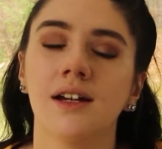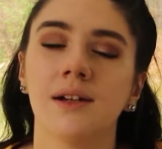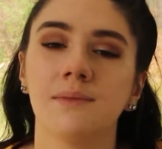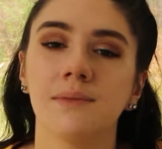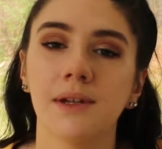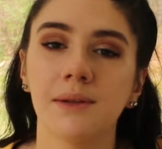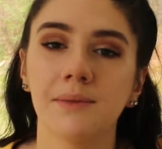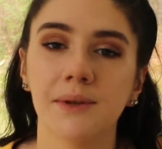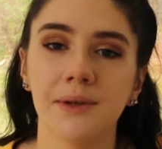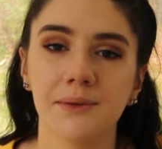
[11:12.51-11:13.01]

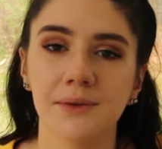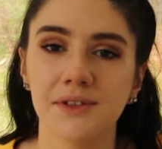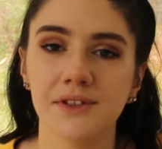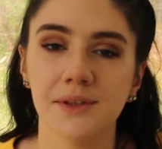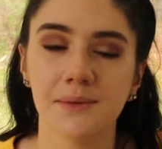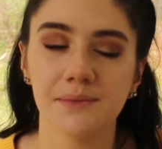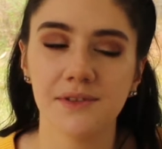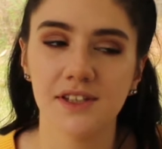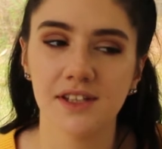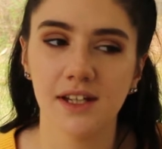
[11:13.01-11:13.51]
maybe with
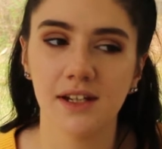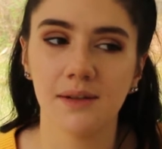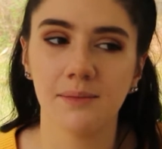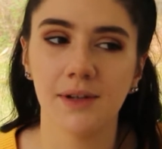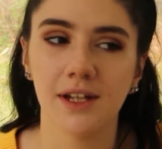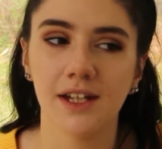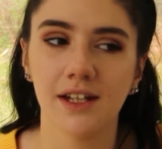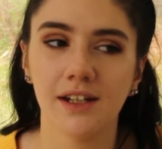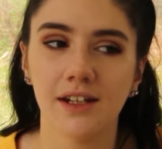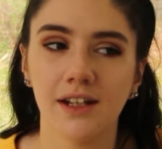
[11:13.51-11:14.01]
some
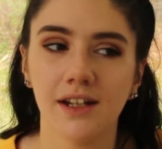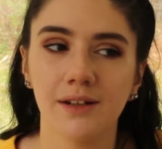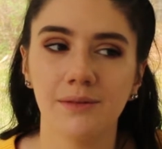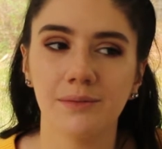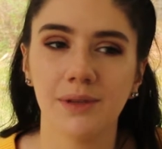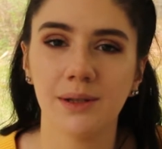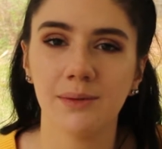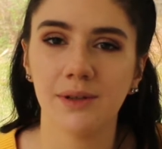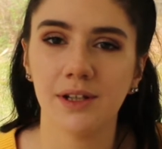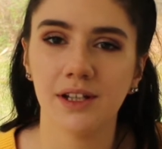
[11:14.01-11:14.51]
cinnamon and
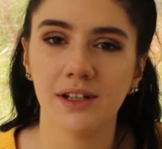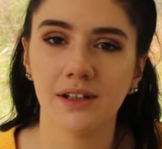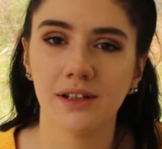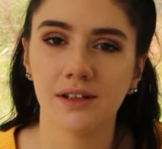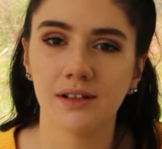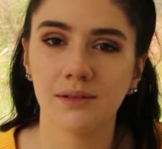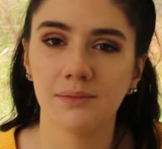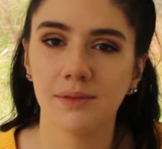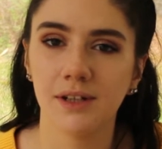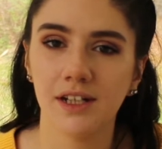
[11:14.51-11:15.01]
maybe a
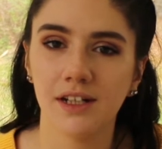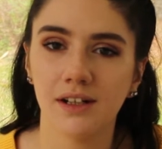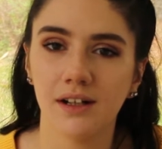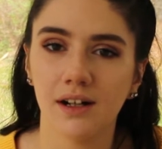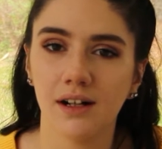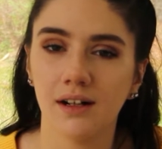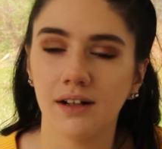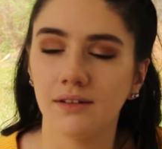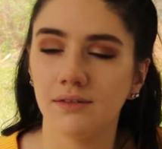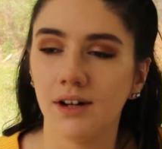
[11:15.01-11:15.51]
little bit
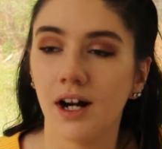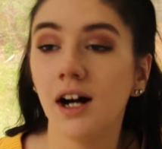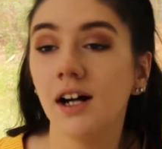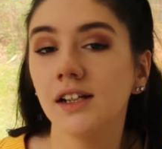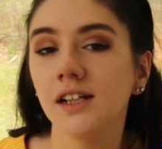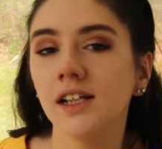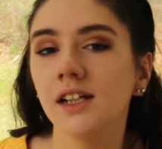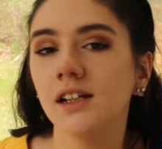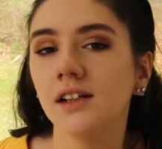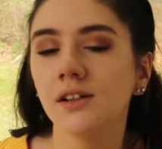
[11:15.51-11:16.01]
of
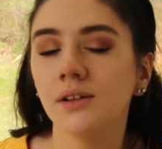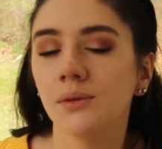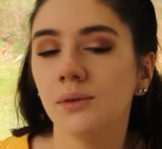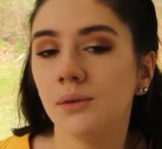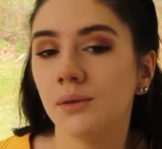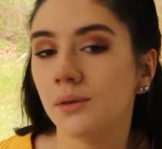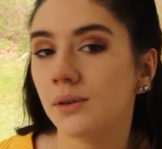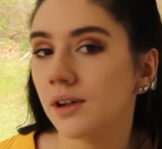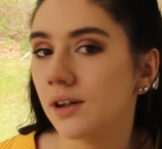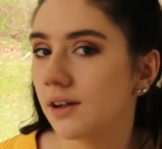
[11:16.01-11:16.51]
honey
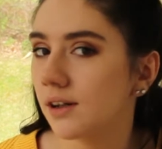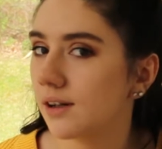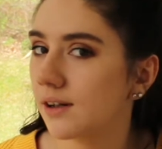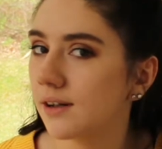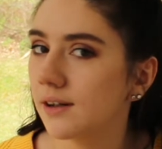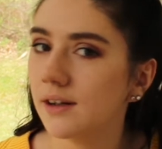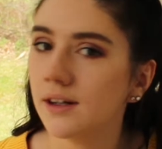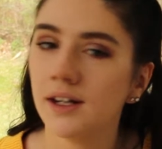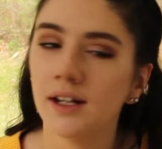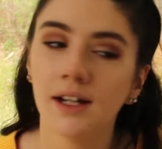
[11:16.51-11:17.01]

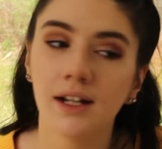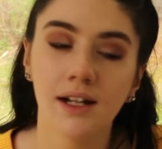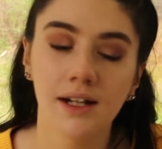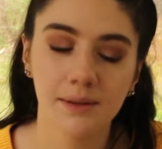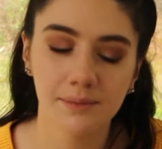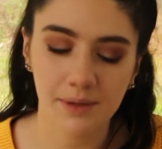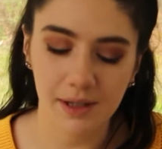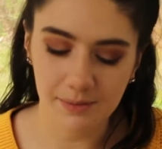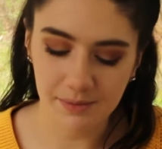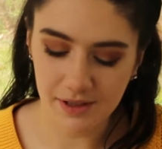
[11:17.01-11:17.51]
or
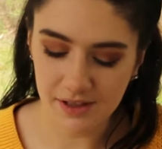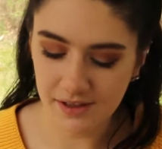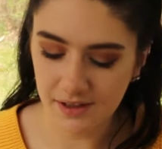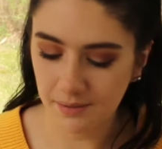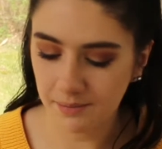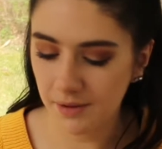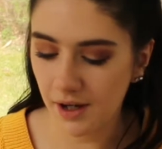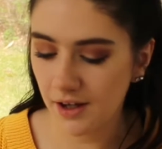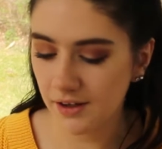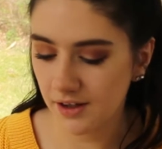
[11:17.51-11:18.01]
maybe
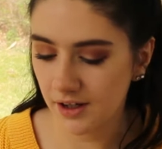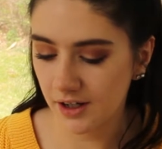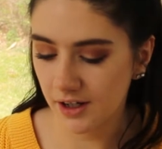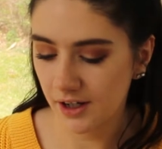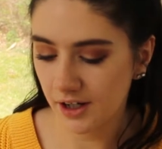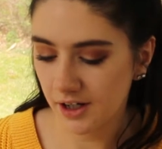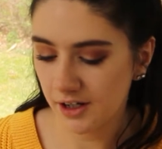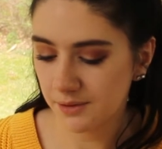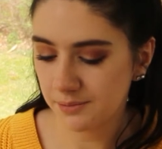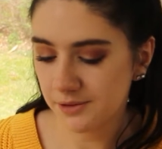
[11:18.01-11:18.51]
some other
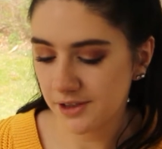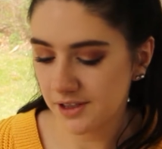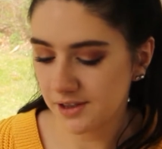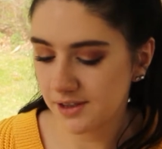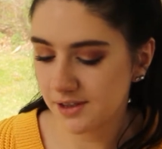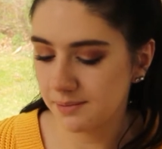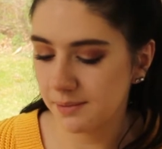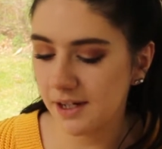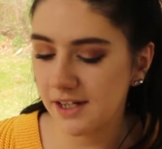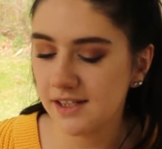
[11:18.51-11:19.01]
herbs and
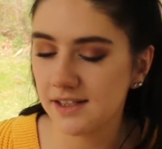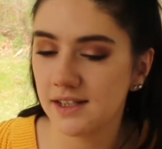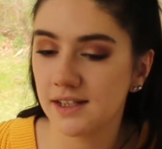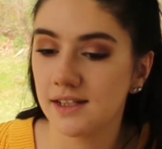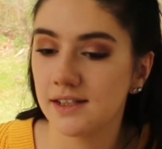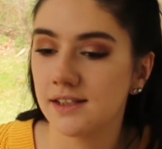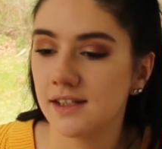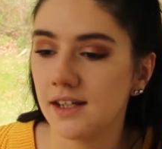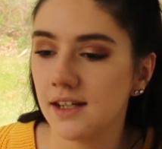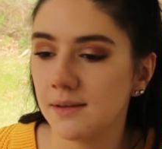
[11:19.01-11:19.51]

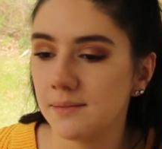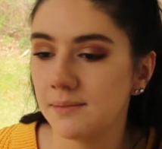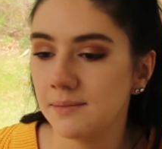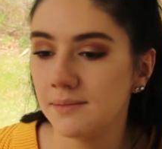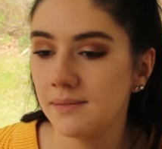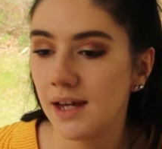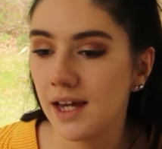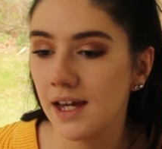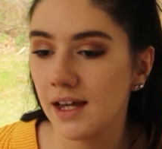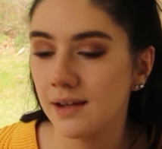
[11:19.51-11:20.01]
spices, it
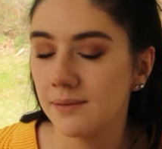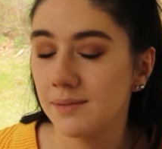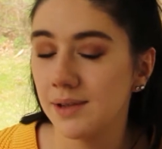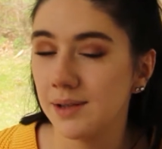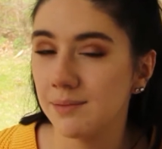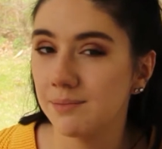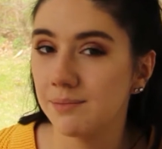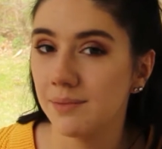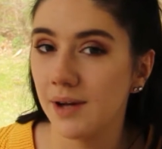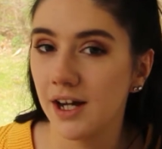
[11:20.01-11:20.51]
may
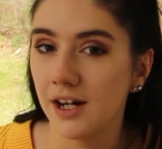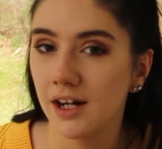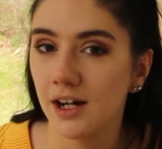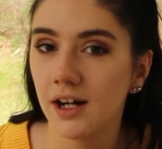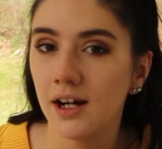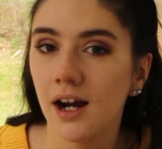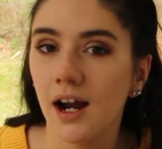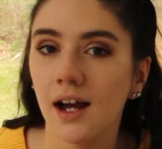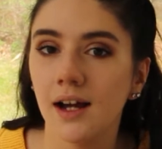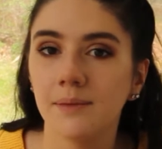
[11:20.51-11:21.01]
be
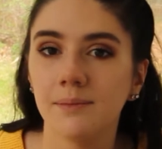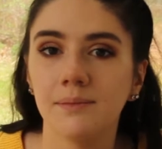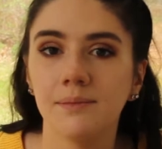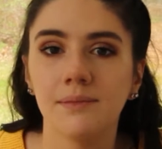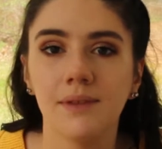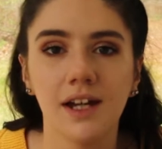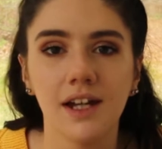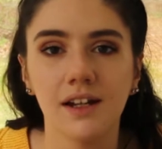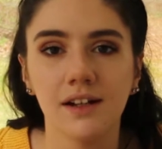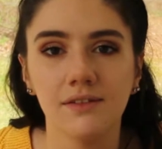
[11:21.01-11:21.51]
better. I
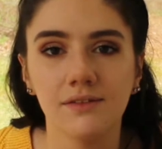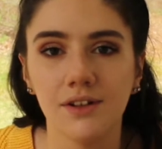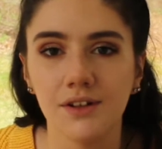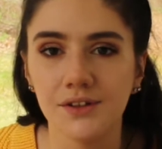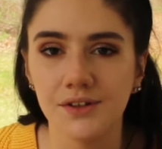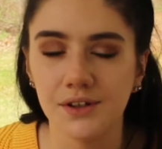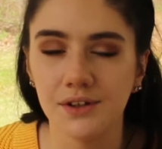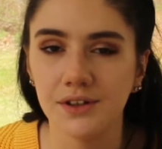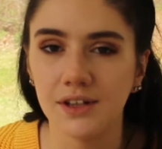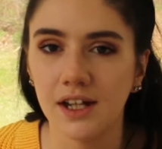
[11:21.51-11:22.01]
may have
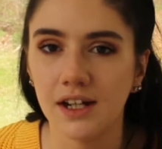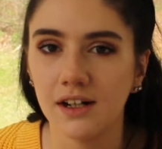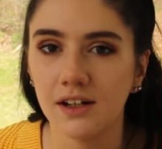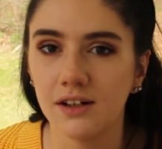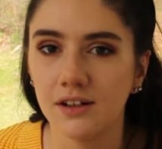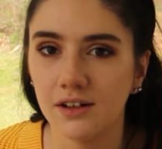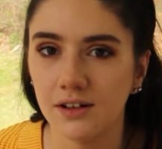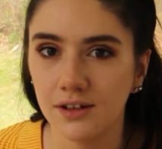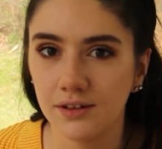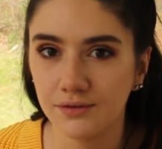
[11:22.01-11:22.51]
also let
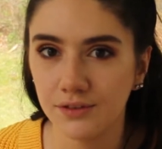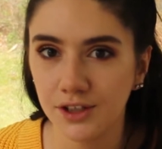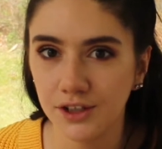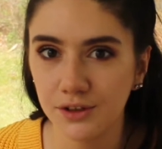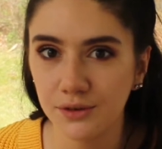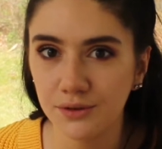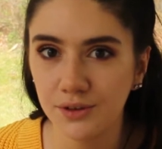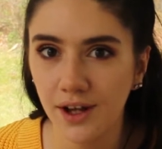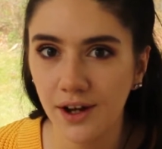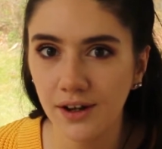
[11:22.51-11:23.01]
it cook for
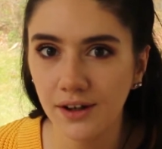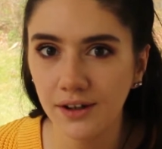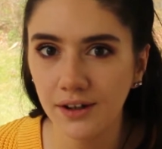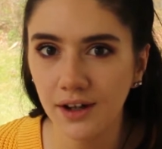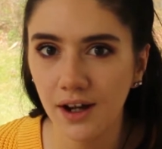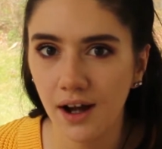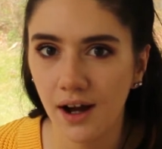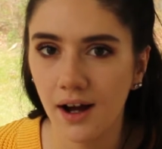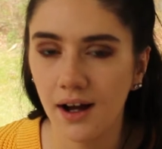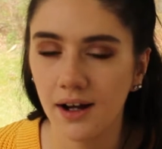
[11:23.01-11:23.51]
too long
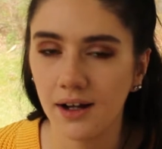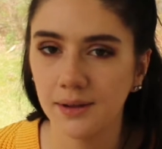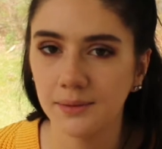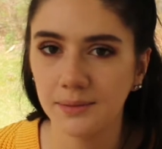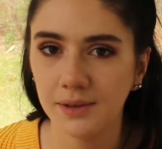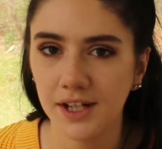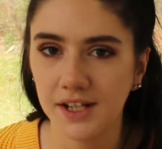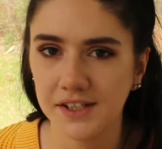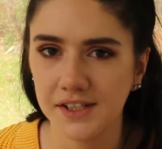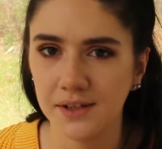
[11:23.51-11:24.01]

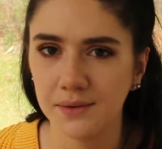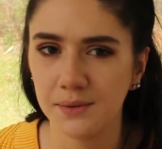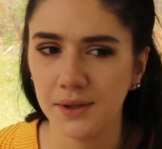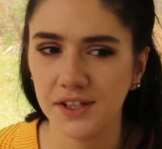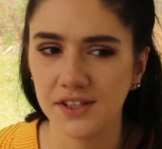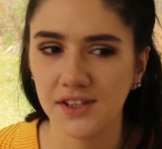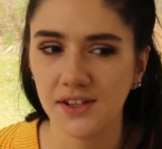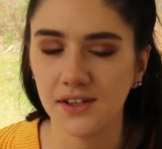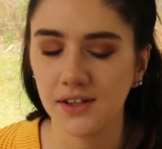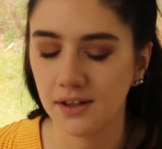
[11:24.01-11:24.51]
because it
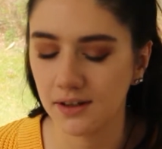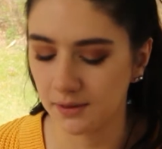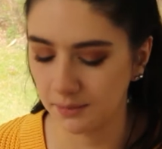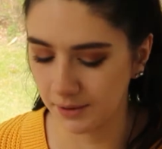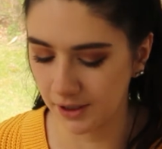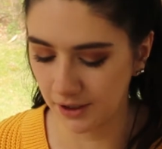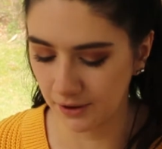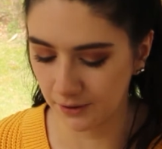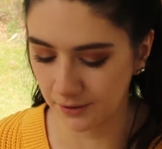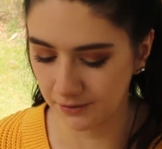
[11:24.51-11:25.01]
was a little
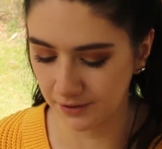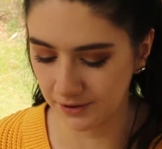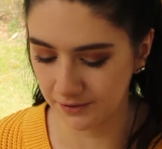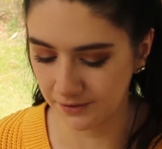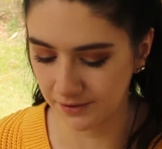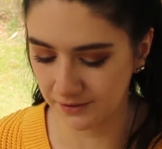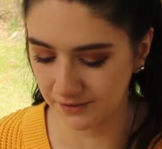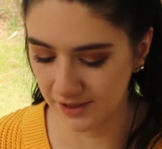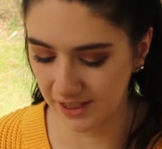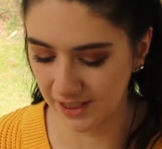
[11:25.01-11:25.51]
bit over
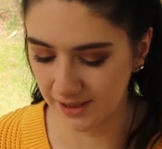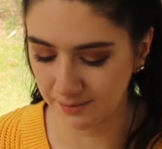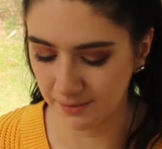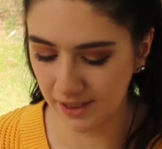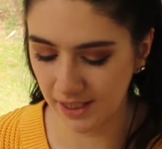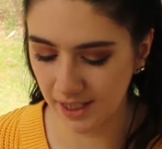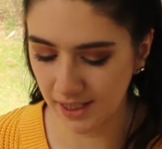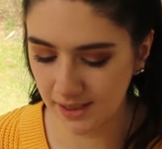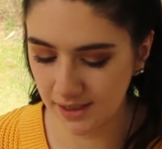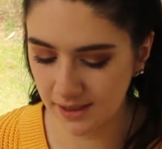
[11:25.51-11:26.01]
15
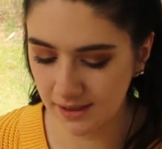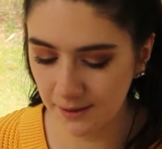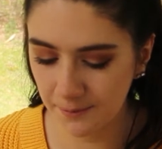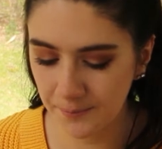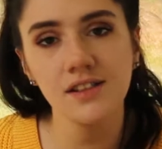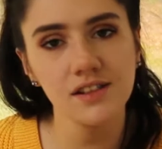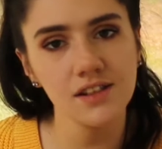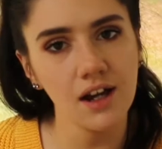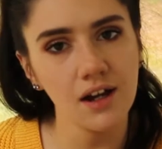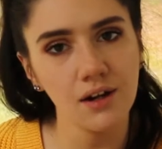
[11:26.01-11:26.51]
minutes.
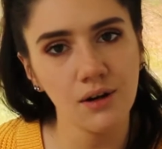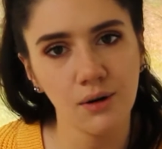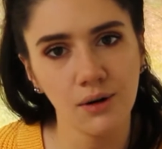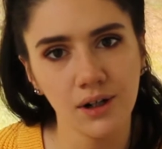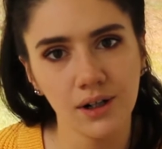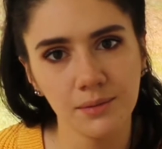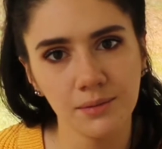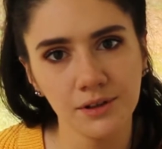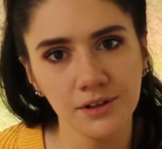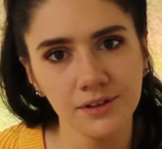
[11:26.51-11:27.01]
It's not
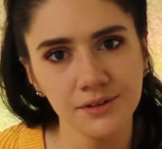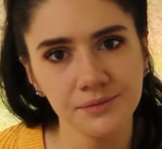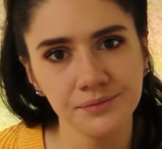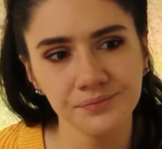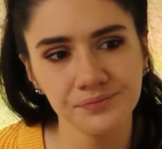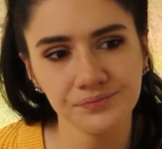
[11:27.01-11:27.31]
horrible,